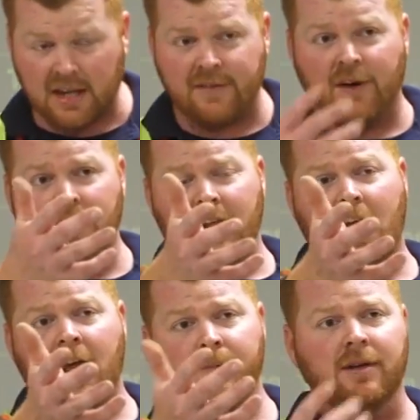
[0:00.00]
If I had an
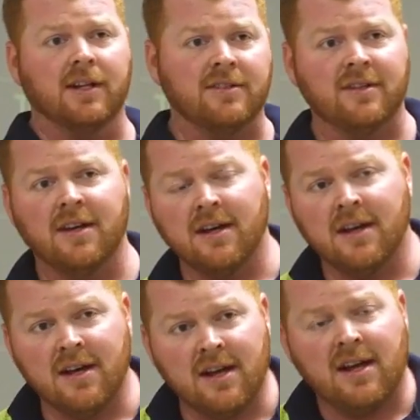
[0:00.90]
ambulance
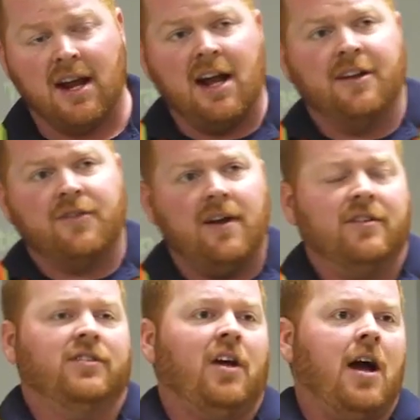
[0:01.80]
and I had
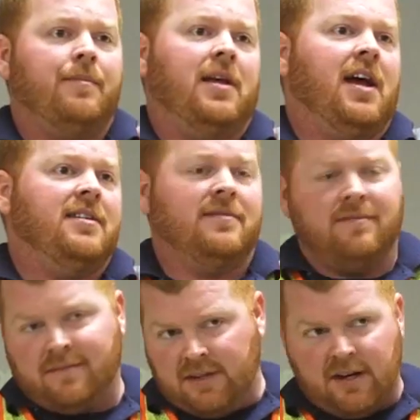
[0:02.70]
traffic stop and I
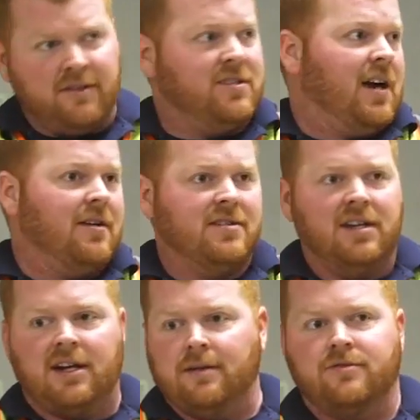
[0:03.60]
hear the sirens and
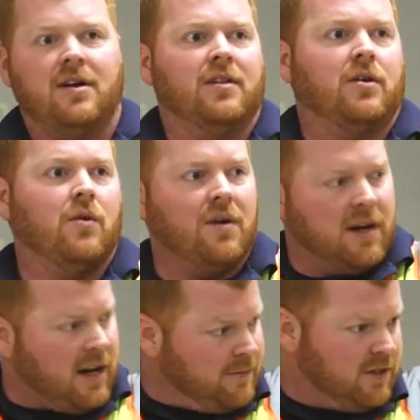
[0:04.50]
it comes around the corner
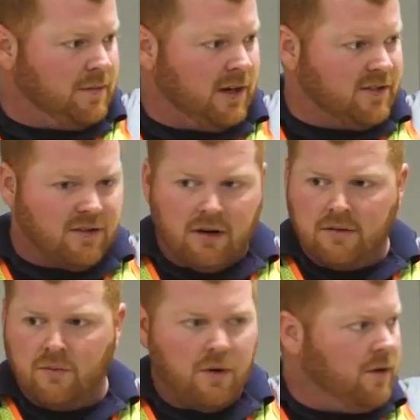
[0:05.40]
and comes into my
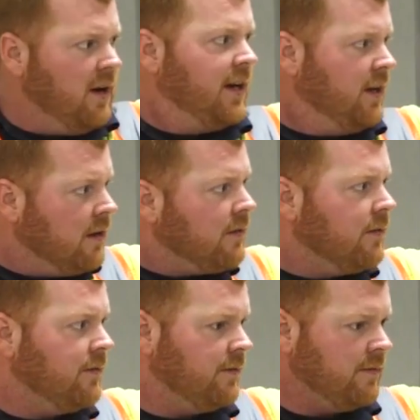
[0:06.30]
zone, what do I do?
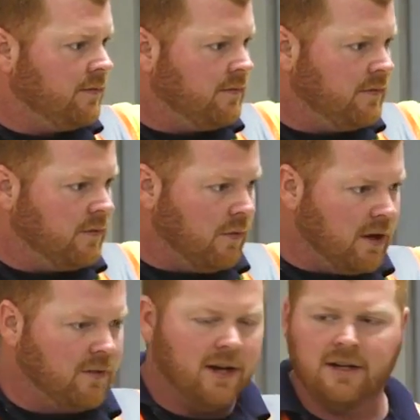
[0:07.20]

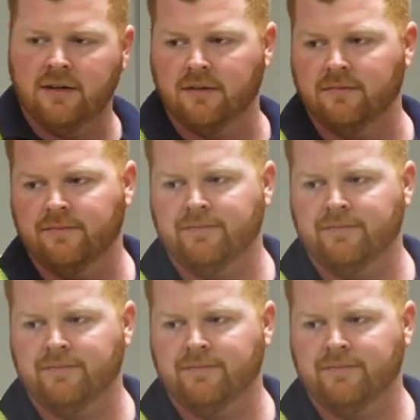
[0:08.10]
What do I do?